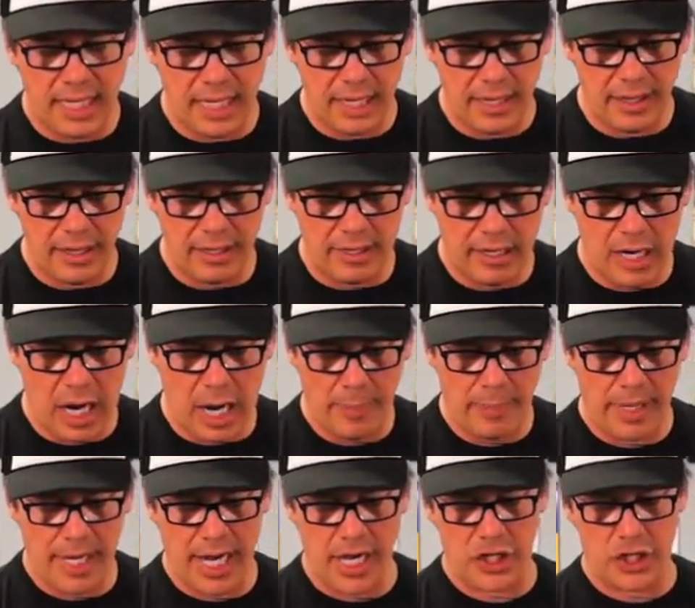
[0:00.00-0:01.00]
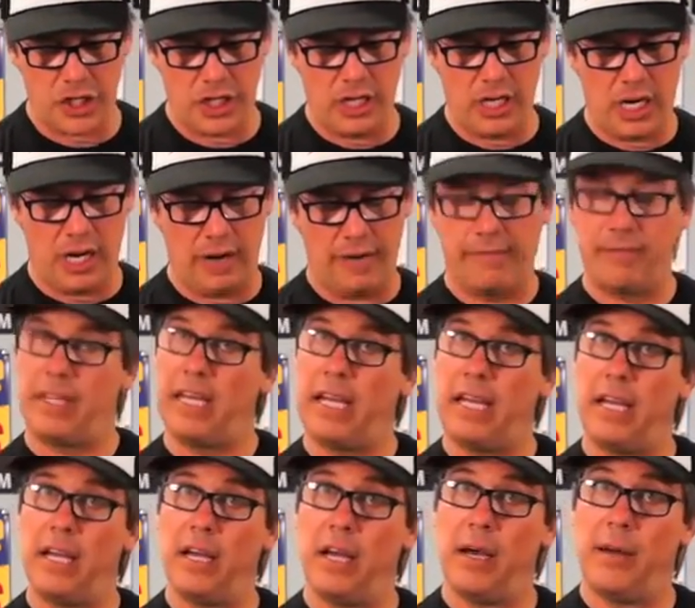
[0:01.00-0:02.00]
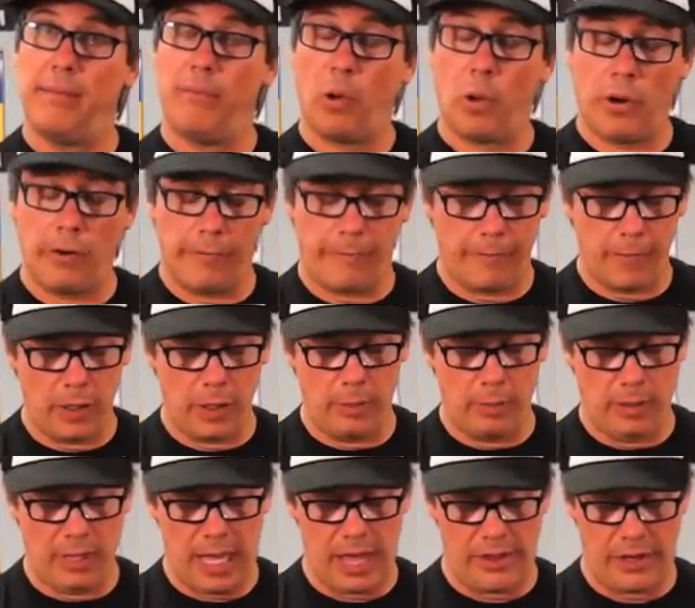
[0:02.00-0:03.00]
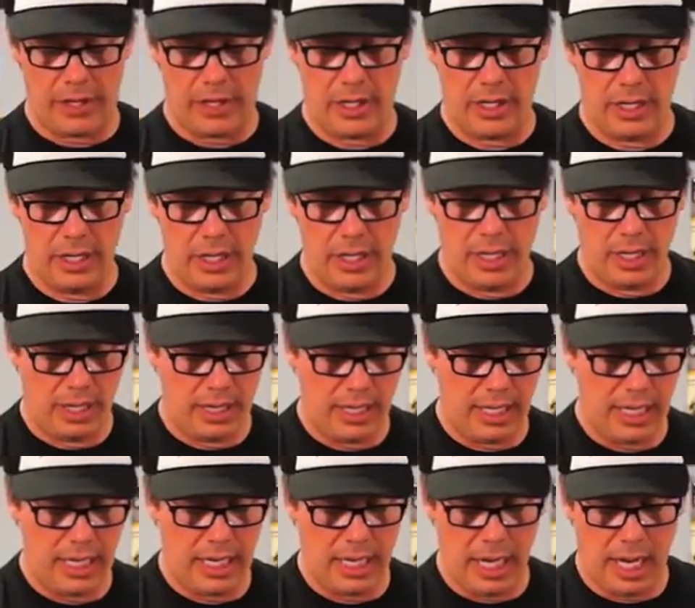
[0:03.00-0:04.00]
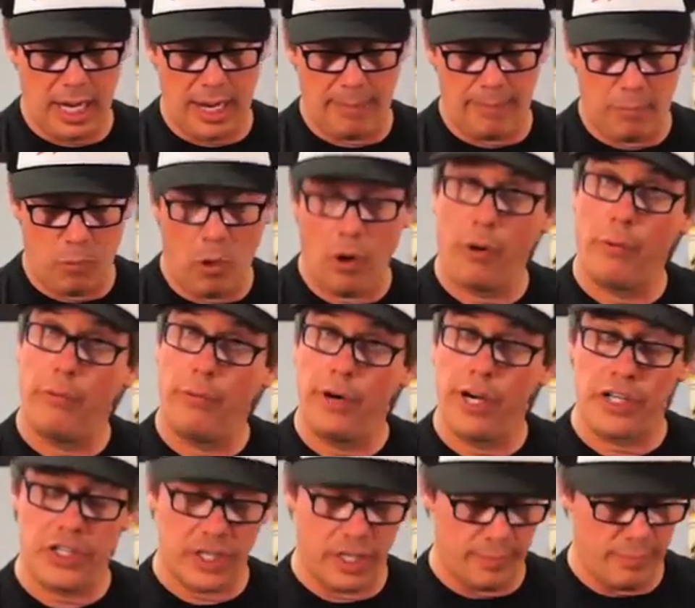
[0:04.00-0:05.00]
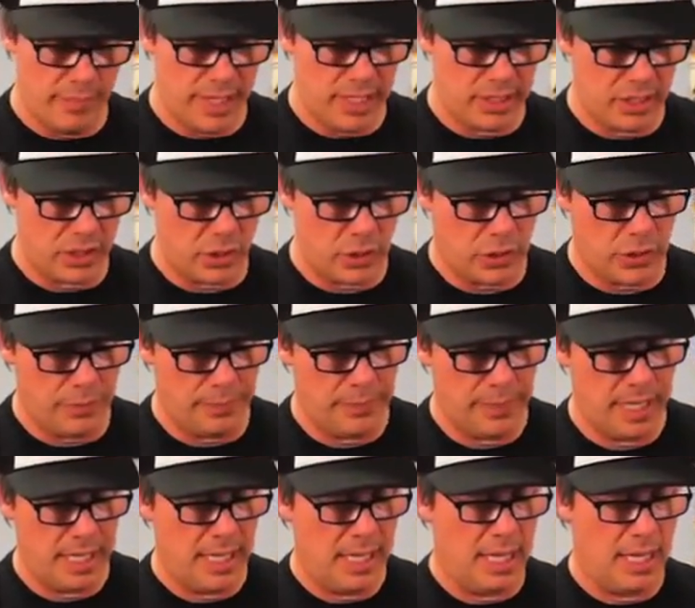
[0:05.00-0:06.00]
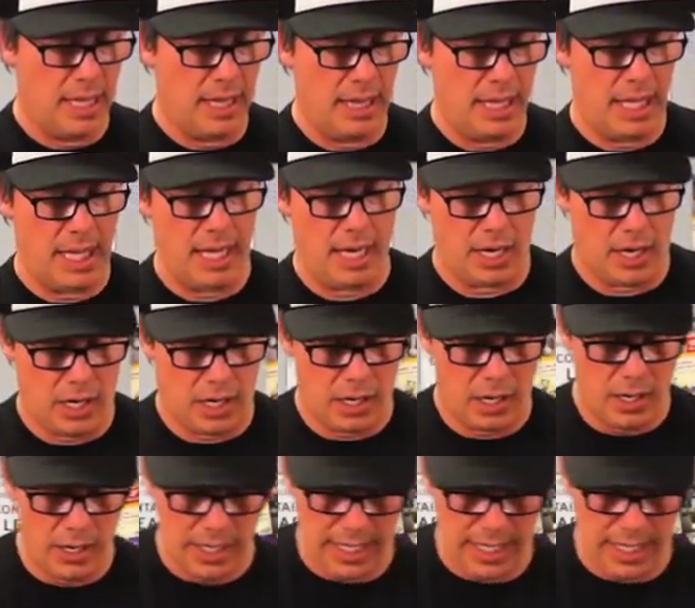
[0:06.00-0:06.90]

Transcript: The combination of the more firm leather, the more rigid midsole, the hard